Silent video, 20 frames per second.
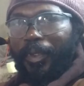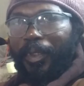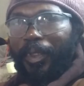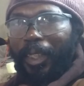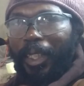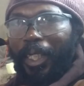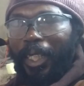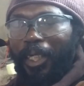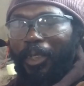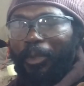
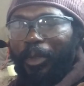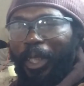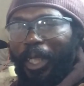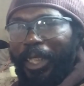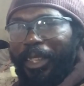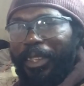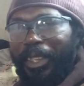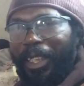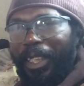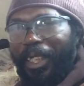All right,
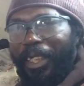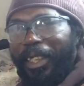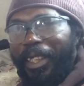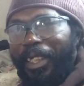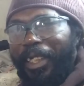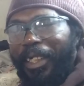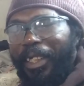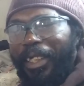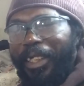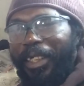
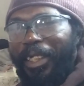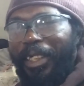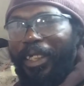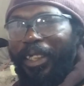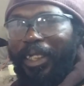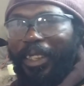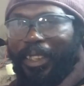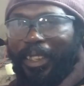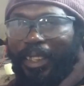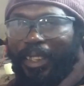
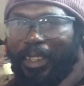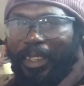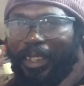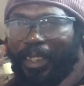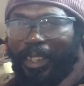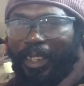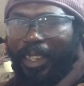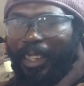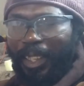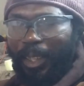
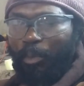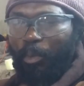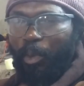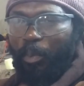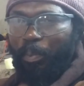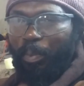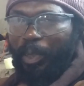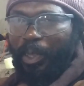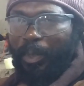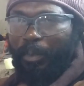hi, my
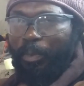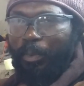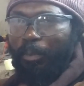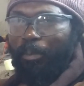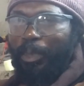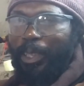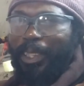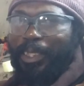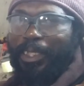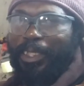people.
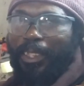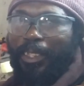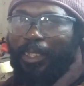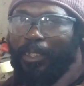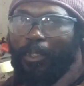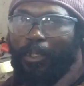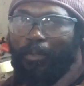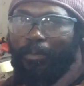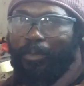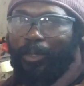Blessed
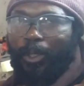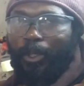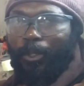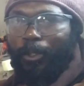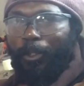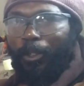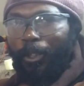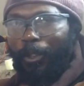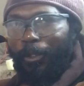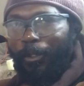love, not
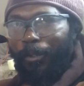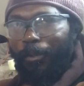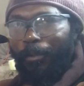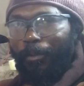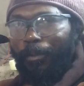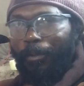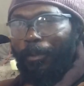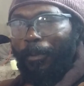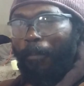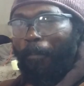done now.